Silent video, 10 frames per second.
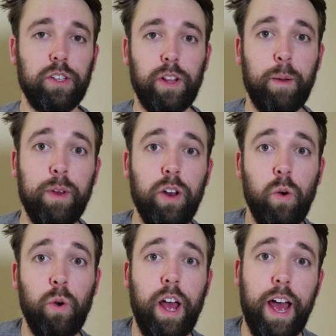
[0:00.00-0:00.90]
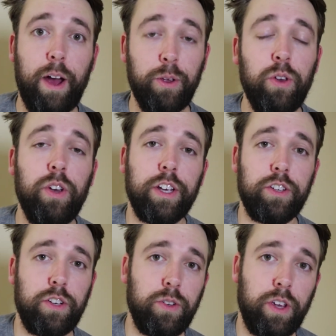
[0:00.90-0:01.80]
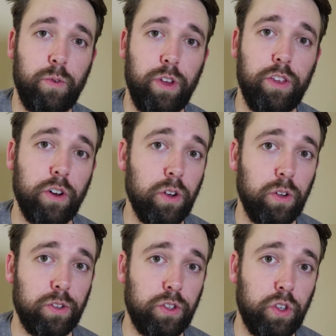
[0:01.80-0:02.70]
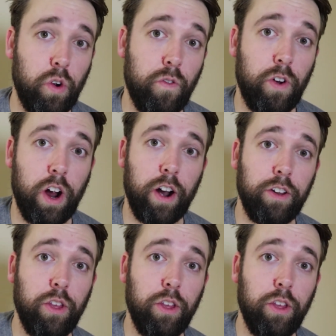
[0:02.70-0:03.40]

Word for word: So let me know how you guys are doing with your goals so far.